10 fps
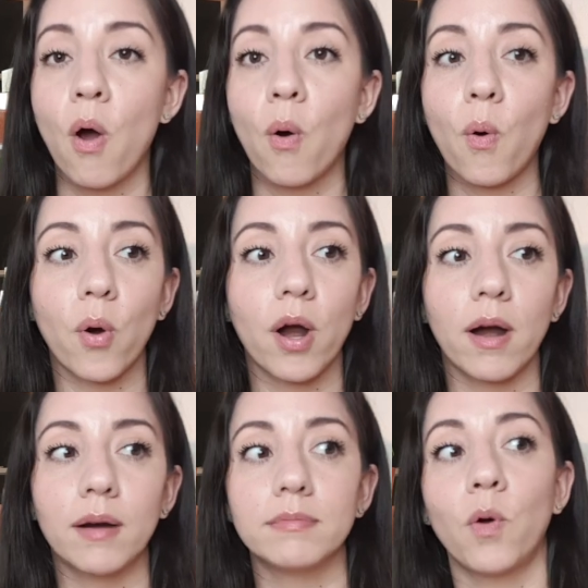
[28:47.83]

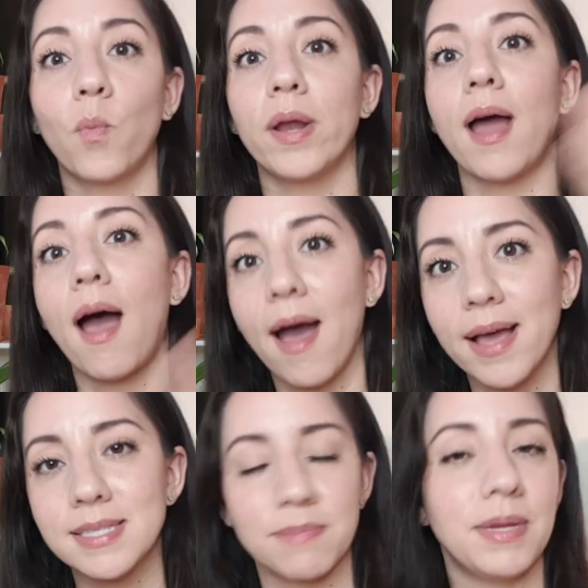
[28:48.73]
Or when I
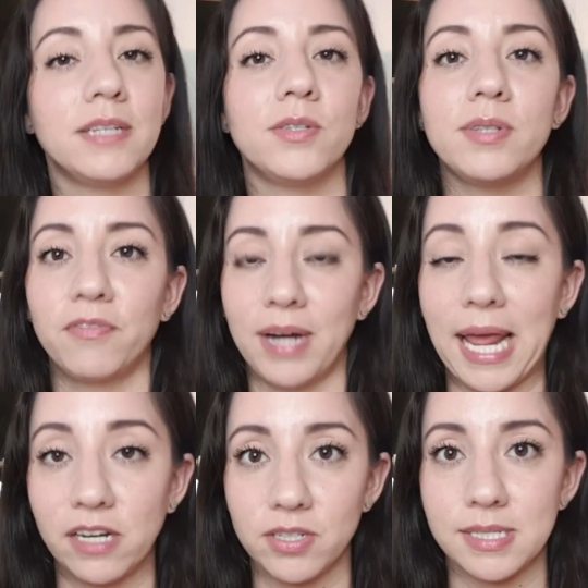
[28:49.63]
submit to different
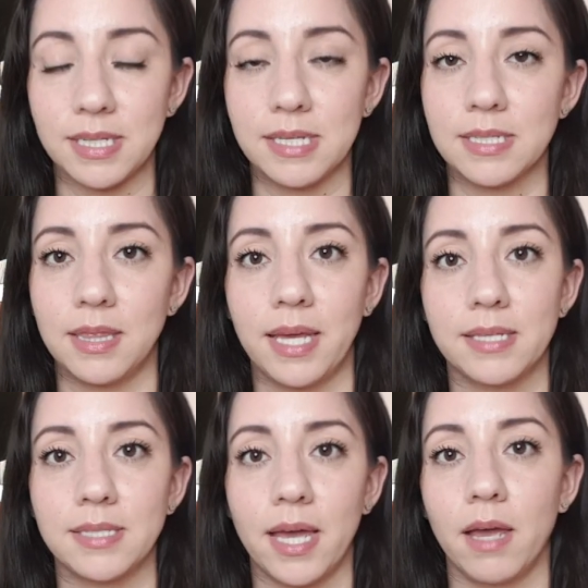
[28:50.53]
agencies and they
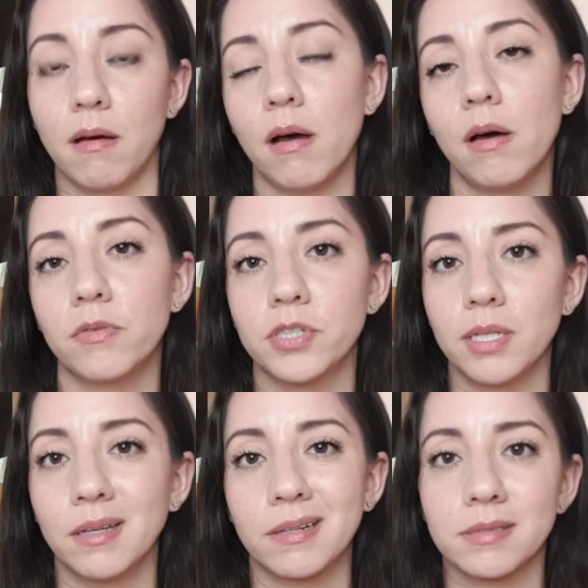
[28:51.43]
say, oh, she
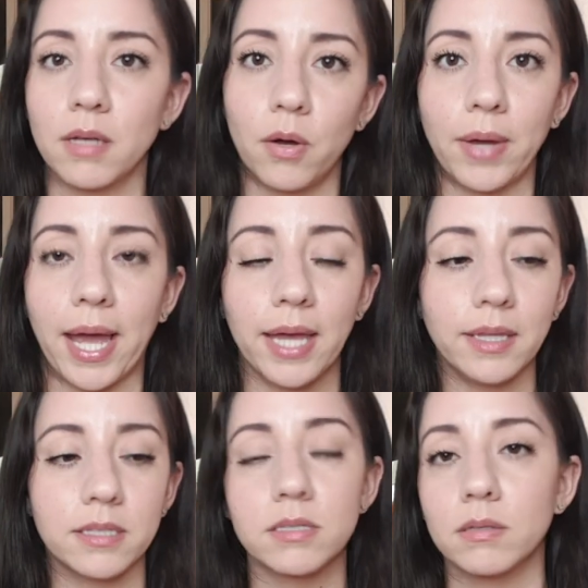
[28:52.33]
looks okay,
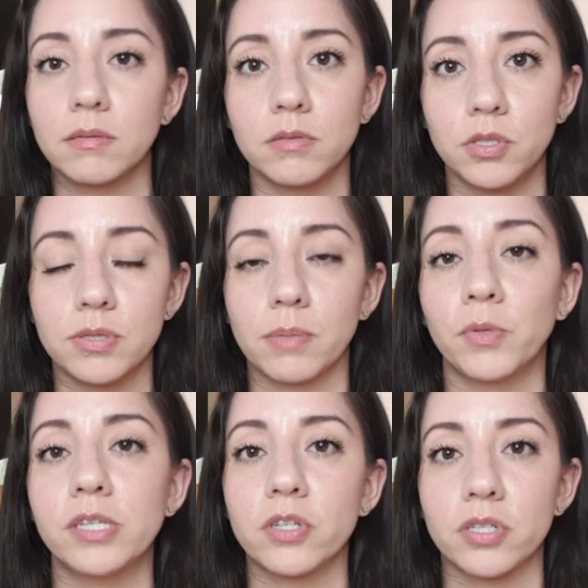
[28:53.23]
let's do some
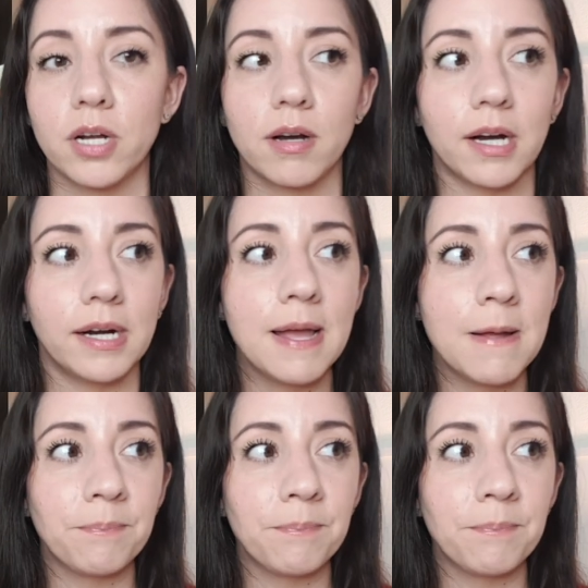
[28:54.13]
research on her,